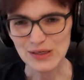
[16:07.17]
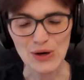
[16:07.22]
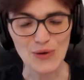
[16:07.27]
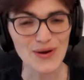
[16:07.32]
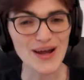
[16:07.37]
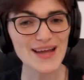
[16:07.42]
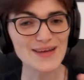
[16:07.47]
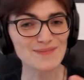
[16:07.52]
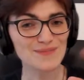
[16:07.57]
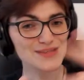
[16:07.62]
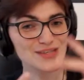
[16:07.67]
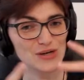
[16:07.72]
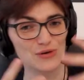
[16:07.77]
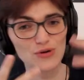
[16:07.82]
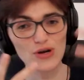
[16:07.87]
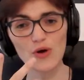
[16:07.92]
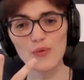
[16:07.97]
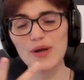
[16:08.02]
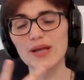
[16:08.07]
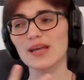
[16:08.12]
Okay, so
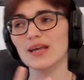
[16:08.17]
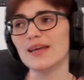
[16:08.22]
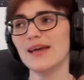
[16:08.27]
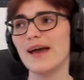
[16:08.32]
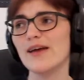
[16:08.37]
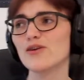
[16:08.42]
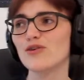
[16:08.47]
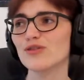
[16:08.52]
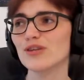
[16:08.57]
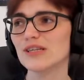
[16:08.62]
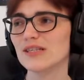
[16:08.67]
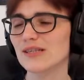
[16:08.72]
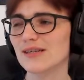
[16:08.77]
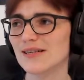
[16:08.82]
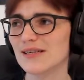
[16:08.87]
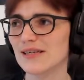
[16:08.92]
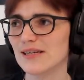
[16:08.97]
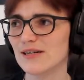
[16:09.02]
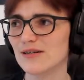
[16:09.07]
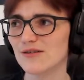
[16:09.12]
going again on this
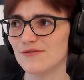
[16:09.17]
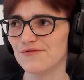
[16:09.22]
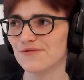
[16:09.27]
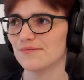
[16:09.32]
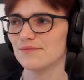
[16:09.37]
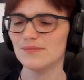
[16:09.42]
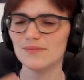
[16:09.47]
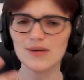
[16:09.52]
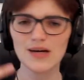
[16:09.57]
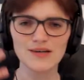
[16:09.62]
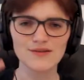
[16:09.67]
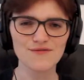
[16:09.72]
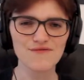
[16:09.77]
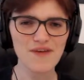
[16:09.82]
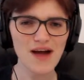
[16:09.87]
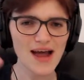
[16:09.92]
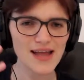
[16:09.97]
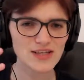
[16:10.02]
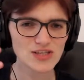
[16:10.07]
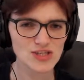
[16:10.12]
idea of
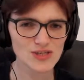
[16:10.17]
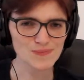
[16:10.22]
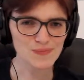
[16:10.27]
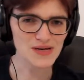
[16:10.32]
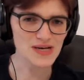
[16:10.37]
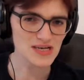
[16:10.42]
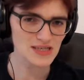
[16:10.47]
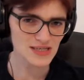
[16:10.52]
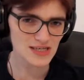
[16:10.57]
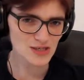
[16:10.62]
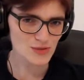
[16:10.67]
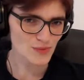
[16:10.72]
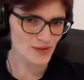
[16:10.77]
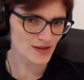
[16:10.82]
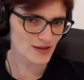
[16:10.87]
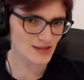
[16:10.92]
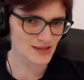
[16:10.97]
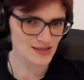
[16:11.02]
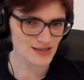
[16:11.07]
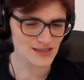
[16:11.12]
advanced species with
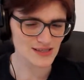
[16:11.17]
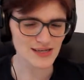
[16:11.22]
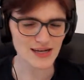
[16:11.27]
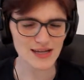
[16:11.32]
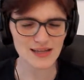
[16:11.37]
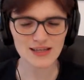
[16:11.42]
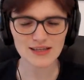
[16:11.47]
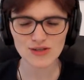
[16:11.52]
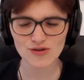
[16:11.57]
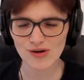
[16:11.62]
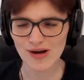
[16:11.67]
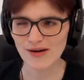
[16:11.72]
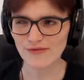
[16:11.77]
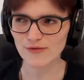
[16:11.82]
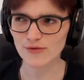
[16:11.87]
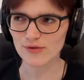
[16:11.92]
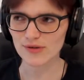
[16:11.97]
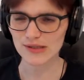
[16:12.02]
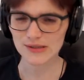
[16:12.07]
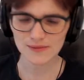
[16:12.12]
interstellar
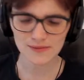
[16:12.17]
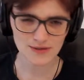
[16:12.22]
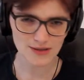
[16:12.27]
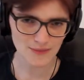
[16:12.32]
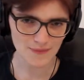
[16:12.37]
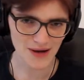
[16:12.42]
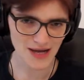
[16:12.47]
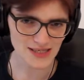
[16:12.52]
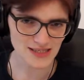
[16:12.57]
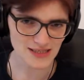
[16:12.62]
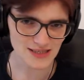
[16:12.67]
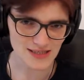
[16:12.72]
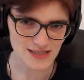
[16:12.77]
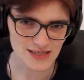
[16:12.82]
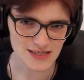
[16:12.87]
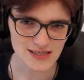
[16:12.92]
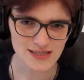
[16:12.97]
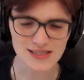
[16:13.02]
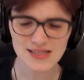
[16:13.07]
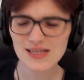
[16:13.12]
travel
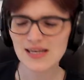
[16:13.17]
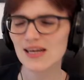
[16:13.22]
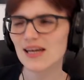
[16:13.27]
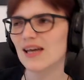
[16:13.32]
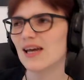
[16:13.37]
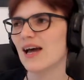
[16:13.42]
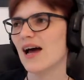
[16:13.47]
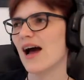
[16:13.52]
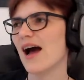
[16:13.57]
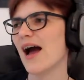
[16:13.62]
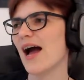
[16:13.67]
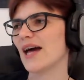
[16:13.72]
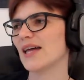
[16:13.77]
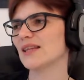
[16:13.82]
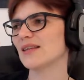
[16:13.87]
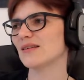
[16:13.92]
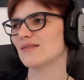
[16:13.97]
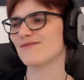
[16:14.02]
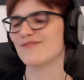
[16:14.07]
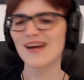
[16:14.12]
capacities
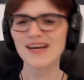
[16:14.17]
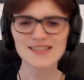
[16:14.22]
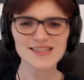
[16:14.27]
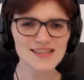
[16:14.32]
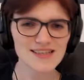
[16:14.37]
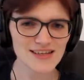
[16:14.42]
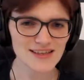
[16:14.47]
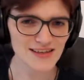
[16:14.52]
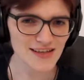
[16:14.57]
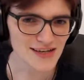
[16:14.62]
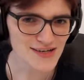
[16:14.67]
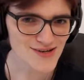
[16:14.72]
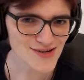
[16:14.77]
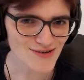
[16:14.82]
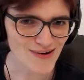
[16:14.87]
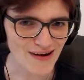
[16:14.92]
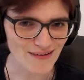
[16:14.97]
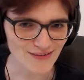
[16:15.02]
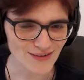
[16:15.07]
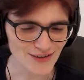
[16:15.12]
and faster than light
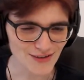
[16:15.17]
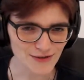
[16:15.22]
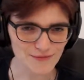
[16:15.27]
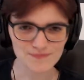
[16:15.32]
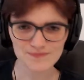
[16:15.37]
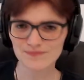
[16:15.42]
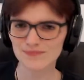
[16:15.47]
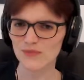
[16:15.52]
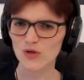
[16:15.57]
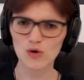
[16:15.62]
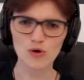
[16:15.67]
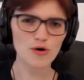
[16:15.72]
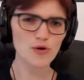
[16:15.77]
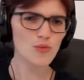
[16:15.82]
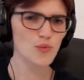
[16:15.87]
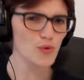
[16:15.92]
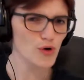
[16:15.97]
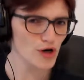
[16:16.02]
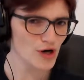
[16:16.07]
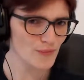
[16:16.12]
travel
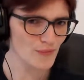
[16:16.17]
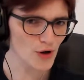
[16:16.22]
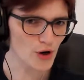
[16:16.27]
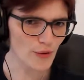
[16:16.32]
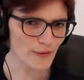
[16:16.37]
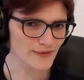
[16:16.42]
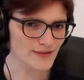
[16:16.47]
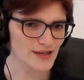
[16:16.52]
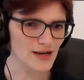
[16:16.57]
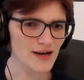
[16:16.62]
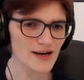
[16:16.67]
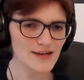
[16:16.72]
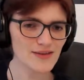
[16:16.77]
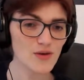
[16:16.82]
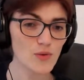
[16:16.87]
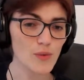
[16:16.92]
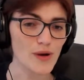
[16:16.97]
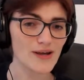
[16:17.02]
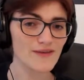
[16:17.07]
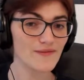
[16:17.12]
or wormholes,
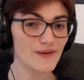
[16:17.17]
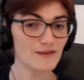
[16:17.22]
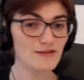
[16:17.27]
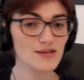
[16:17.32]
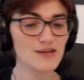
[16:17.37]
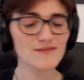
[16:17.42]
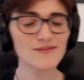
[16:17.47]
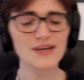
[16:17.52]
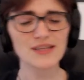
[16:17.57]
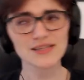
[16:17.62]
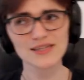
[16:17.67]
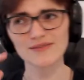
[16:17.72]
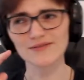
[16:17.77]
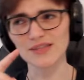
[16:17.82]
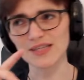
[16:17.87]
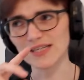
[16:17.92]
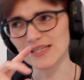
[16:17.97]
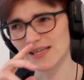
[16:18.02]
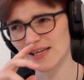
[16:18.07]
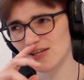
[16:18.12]
either way, very advanced
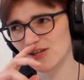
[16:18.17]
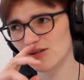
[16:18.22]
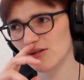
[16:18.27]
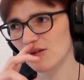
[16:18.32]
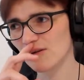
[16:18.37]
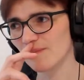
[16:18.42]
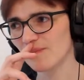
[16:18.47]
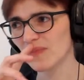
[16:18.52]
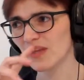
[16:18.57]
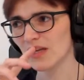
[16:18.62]
civilization.